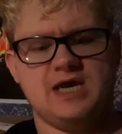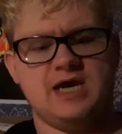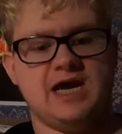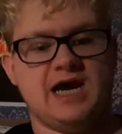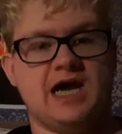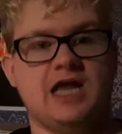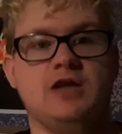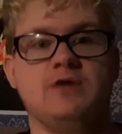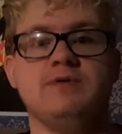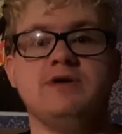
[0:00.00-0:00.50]

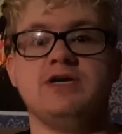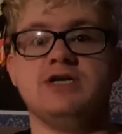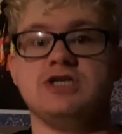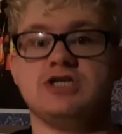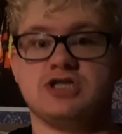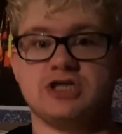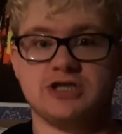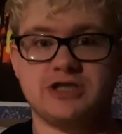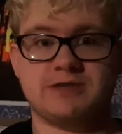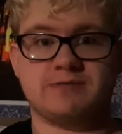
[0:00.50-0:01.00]
Halloween is
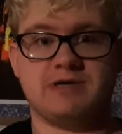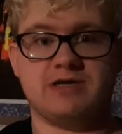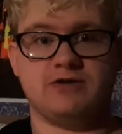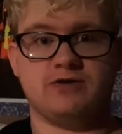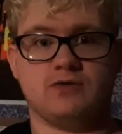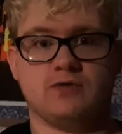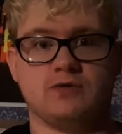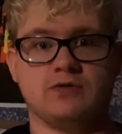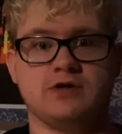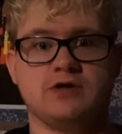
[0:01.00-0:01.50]
just around
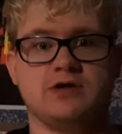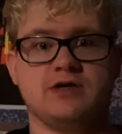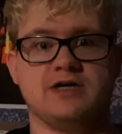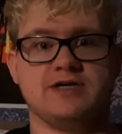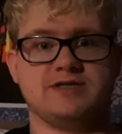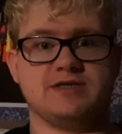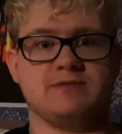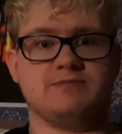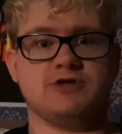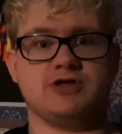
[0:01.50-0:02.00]
the corner,
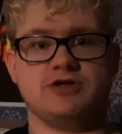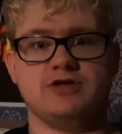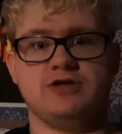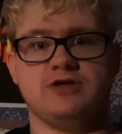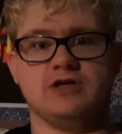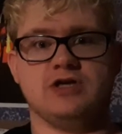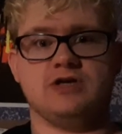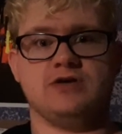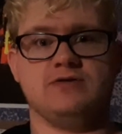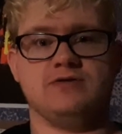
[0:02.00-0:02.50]
as I'm sure you
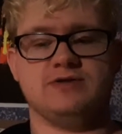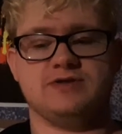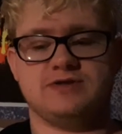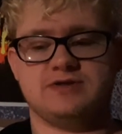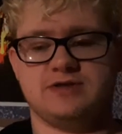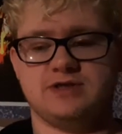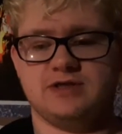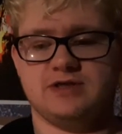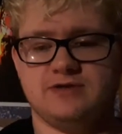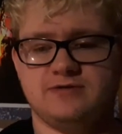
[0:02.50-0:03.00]
know.
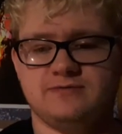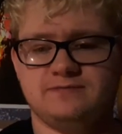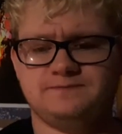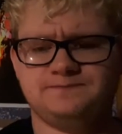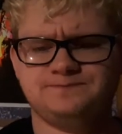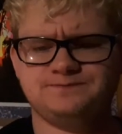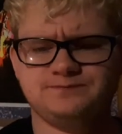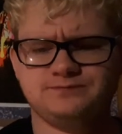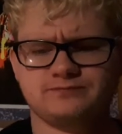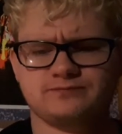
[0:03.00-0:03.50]
It's you know,
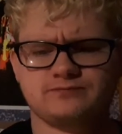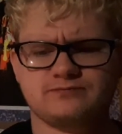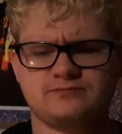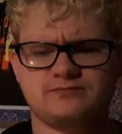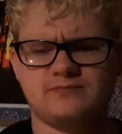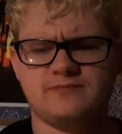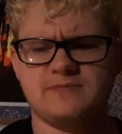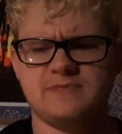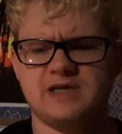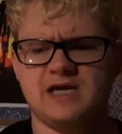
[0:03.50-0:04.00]

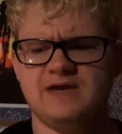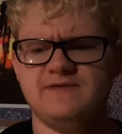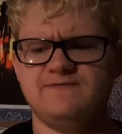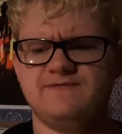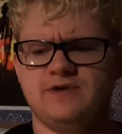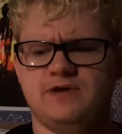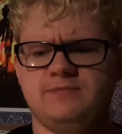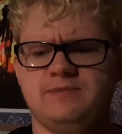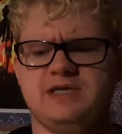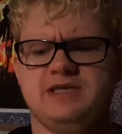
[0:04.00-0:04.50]
I'm
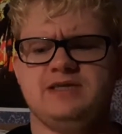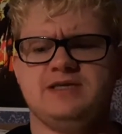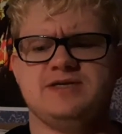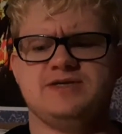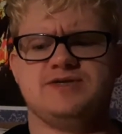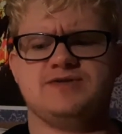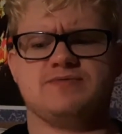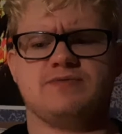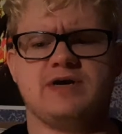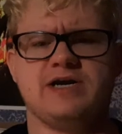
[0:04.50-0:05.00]
filming
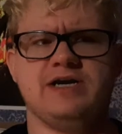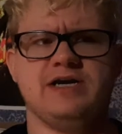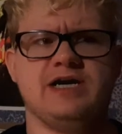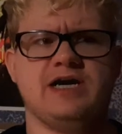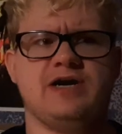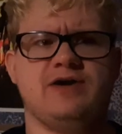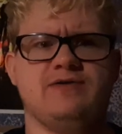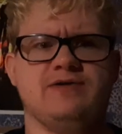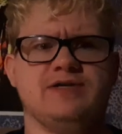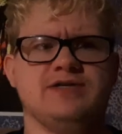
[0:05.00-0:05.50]
this right
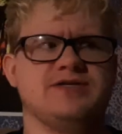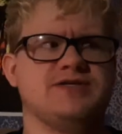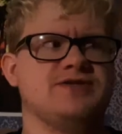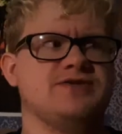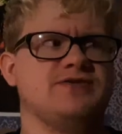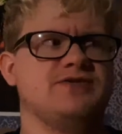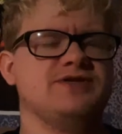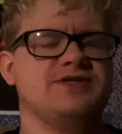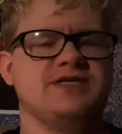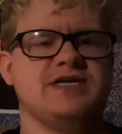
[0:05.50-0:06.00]
now, and it's
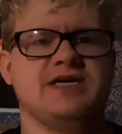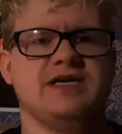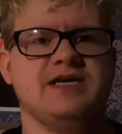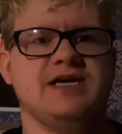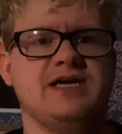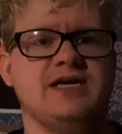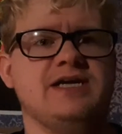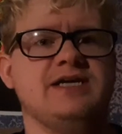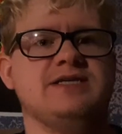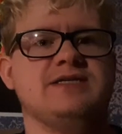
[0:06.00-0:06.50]
Thursday
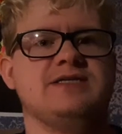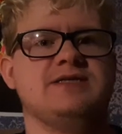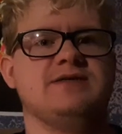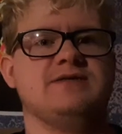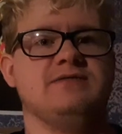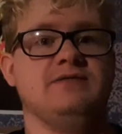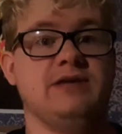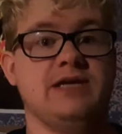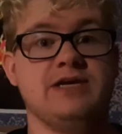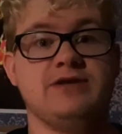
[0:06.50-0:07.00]
night,
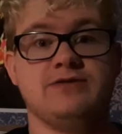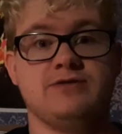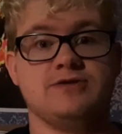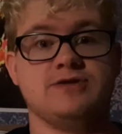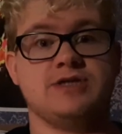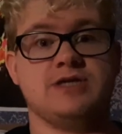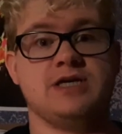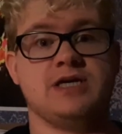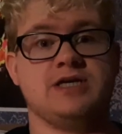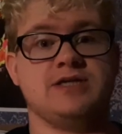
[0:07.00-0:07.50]
late
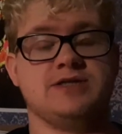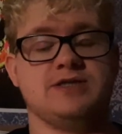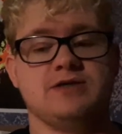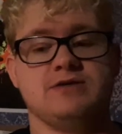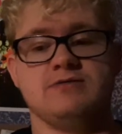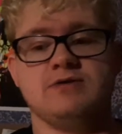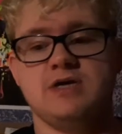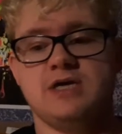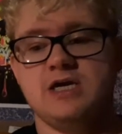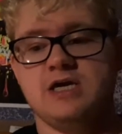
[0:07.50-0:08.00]
Thursday night,
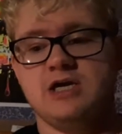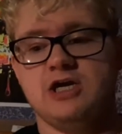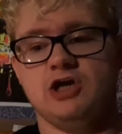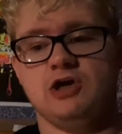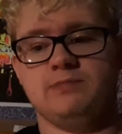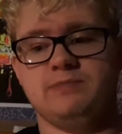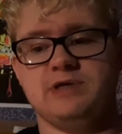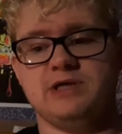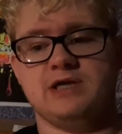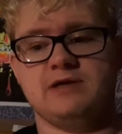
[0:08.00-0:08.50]
so
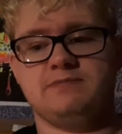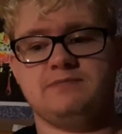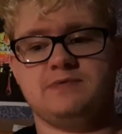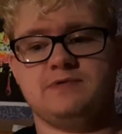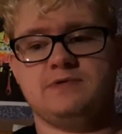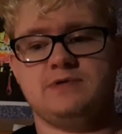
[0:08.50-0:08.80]
it'll be up.